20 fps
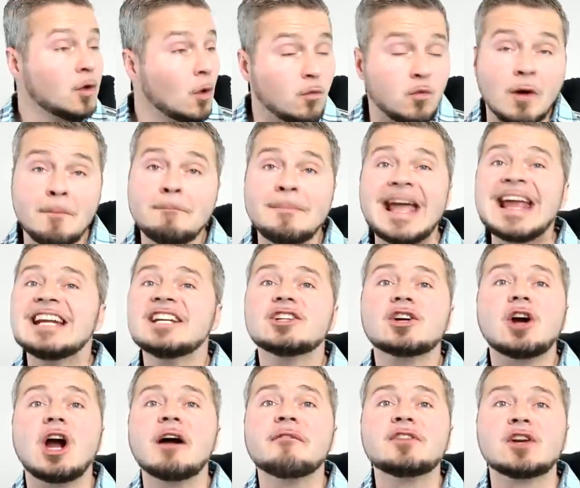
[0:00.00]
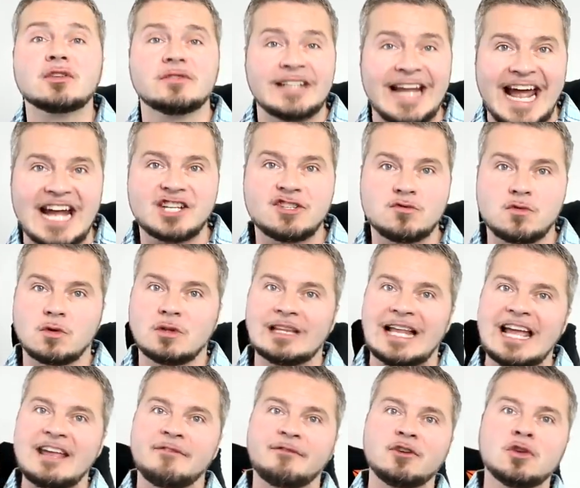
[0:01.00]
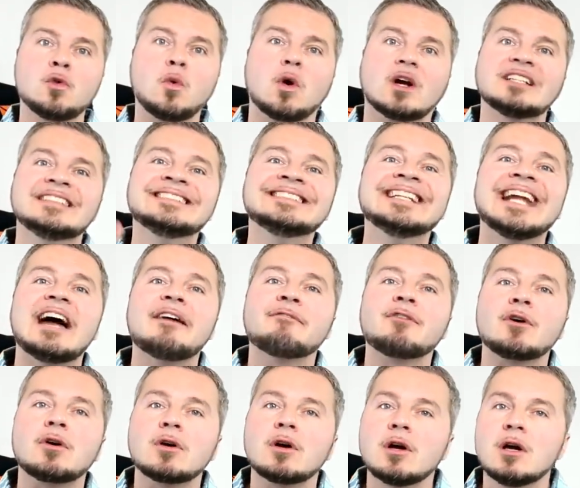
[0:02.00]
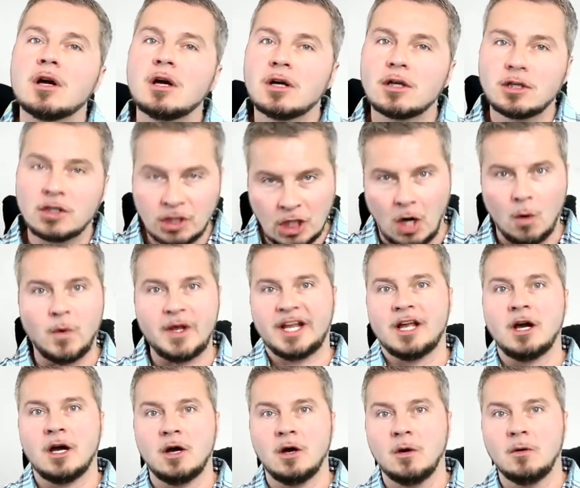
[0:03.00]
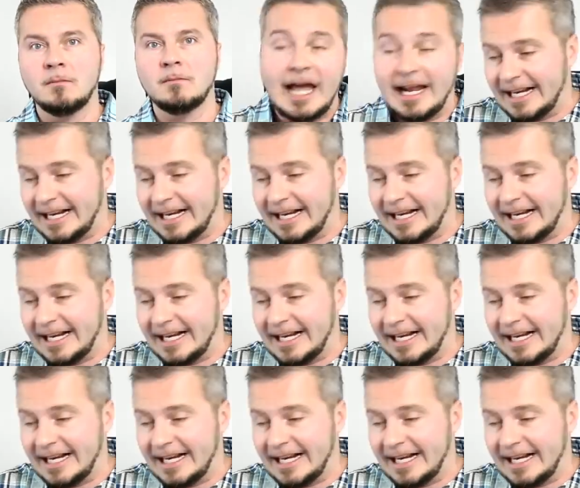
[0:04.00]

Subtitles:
The remainder of your natural life, you are never going home.